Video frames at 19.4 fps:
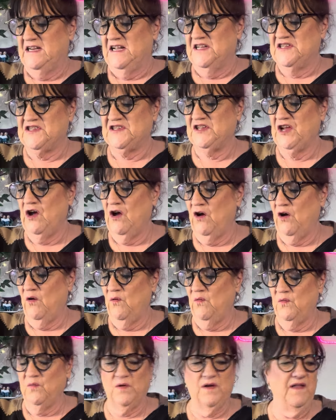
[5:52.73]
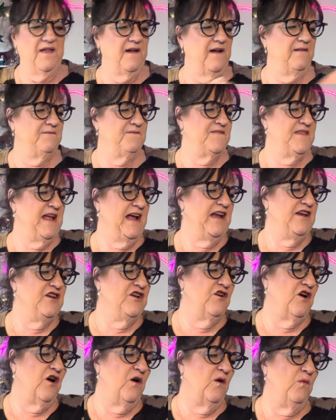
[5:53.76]
So then you
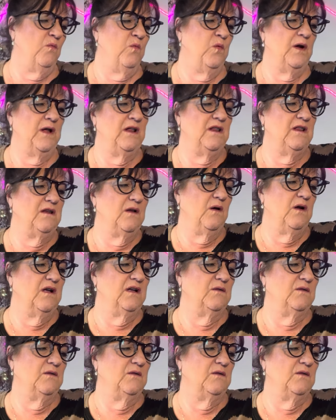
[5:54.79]
go, well,